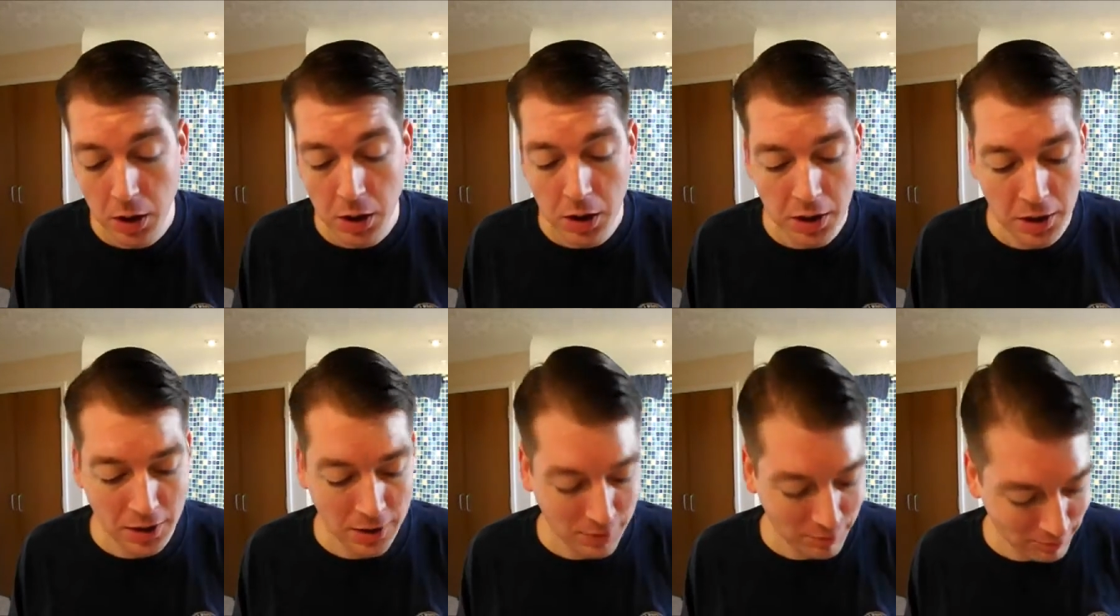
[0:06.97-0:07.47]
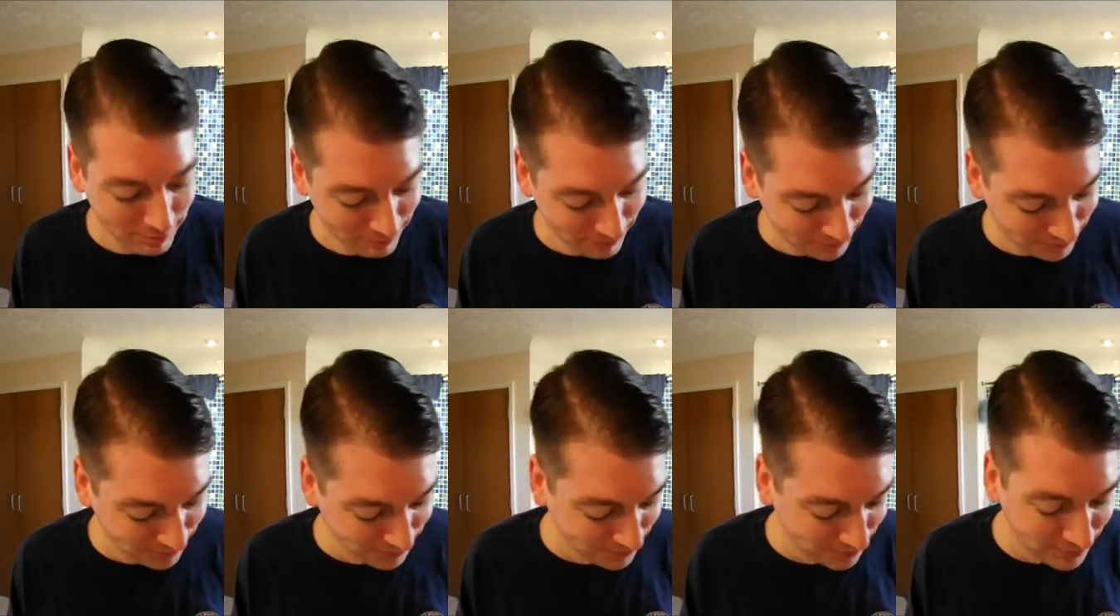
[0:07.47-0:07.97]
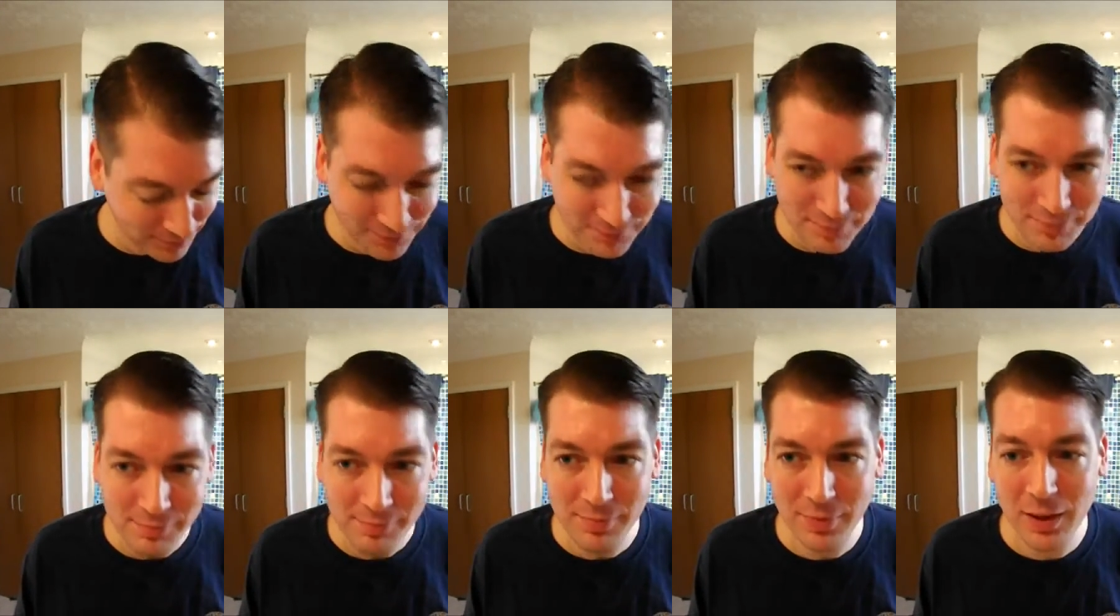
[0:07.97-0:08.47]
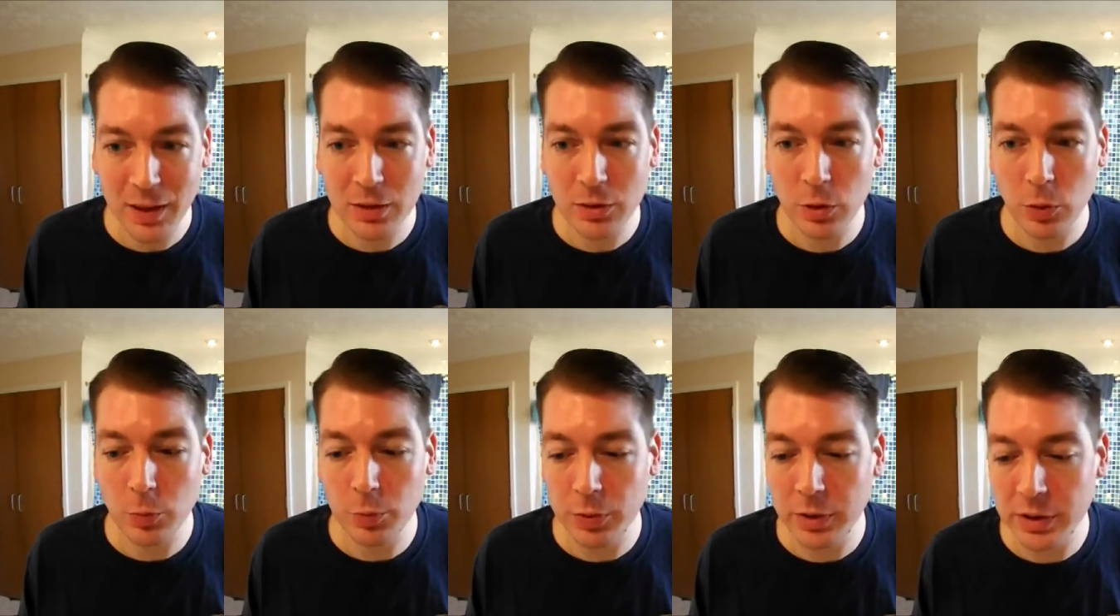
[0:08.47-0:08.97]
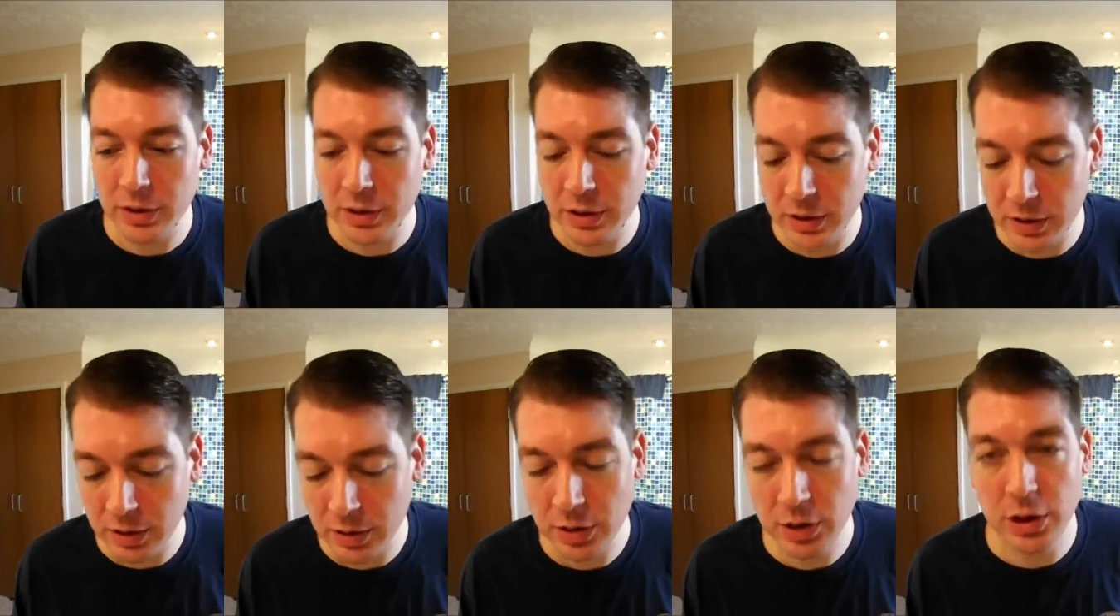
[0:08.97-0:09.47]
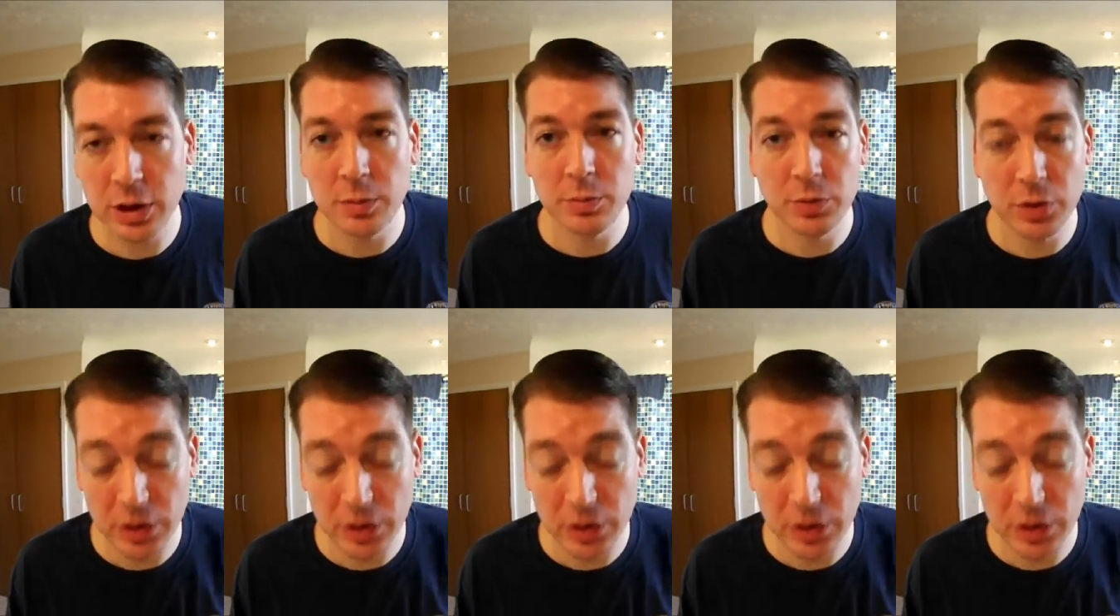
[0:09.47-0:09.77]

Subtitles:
A little pre-gym